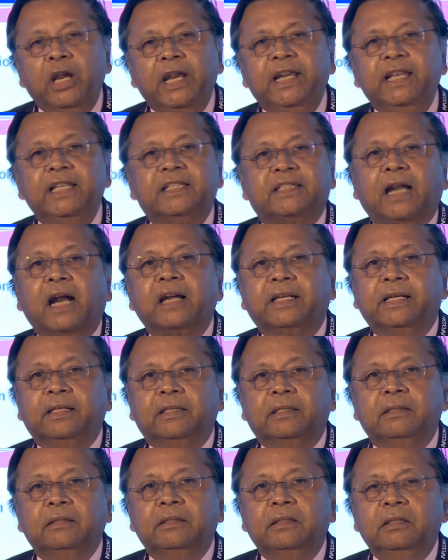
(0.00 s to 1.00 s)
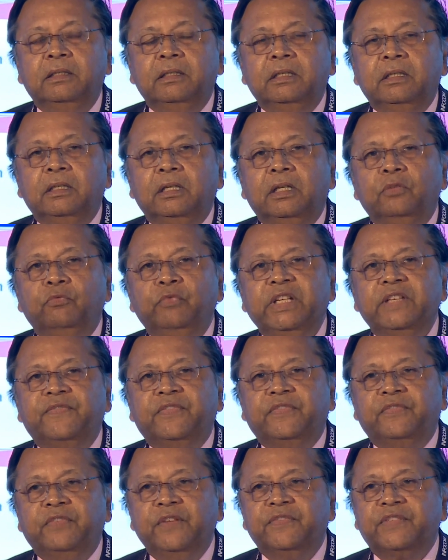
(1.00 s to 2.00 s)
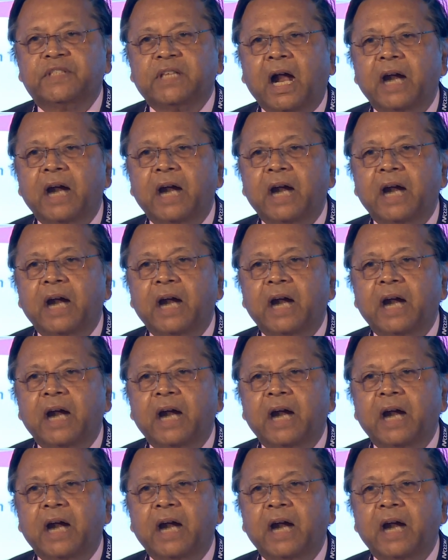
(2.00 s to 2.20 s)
Already started. We've